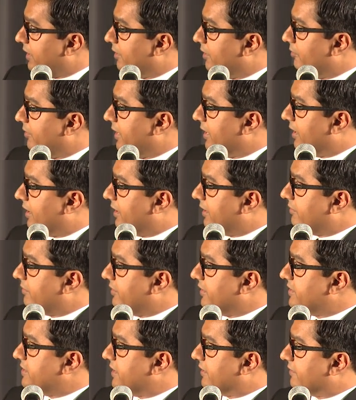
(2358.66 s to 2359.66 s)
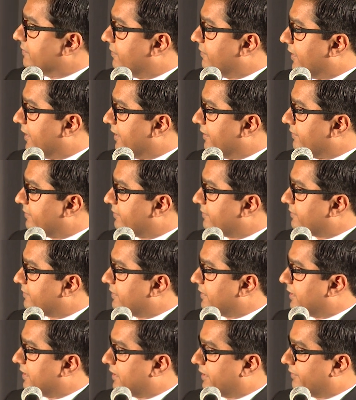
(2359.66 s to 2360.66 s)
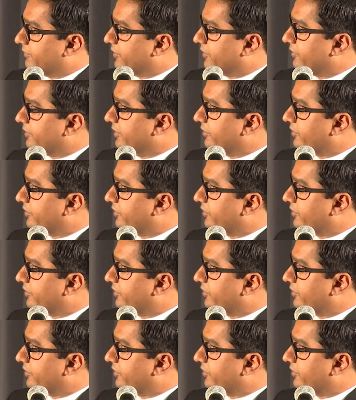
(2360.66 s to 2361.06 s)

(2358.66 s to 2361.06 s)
we are with GF-5. I've just